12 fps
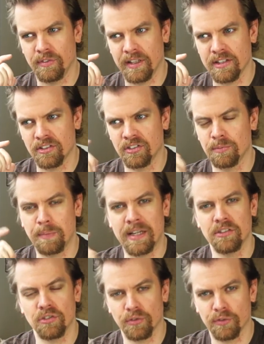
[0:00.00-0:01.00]
like
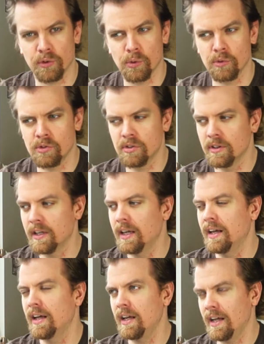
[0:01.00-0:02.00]
spiced fruit
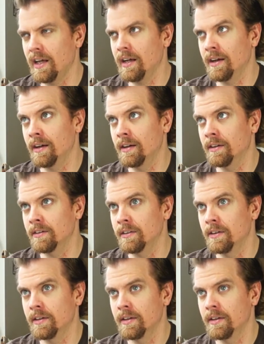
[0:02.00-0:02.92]
and